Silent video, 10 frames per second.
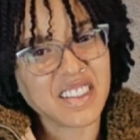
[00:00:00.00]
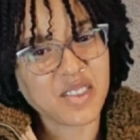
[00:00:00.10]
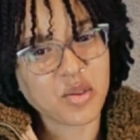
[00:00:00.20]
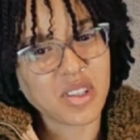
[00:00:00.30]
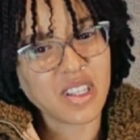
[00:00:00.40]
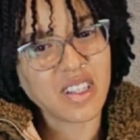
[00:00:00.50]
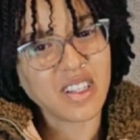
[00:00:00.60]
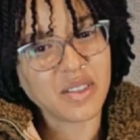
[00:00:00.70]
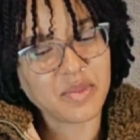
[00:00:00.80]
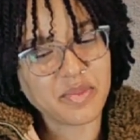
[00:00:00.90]
Really
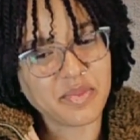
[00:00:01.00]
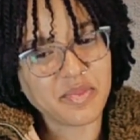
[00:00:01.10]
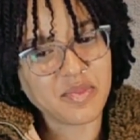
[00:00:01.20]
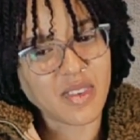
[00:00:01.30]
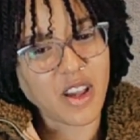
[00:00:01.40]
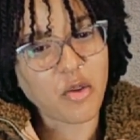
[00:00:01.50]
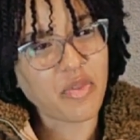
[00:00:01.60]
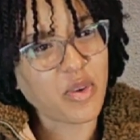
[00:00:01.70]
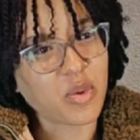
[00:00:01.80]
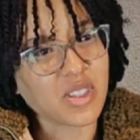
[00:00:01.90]
hope
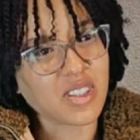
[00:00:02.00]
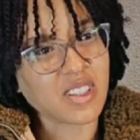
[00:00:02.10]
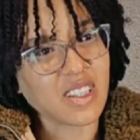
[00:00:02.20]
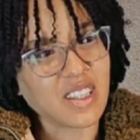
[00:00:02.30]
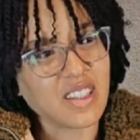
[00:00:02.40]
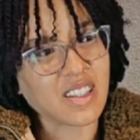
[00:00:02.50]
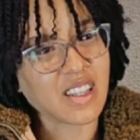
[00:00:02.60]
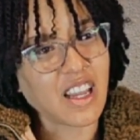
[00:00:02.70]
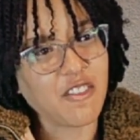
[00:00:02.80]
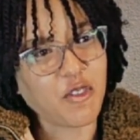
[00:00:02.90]
it was
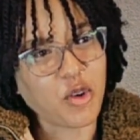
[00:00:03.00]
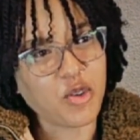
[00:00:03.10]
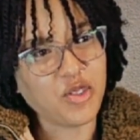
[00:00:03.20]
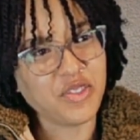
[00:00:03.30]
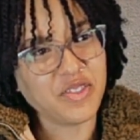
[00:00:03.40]
insightful.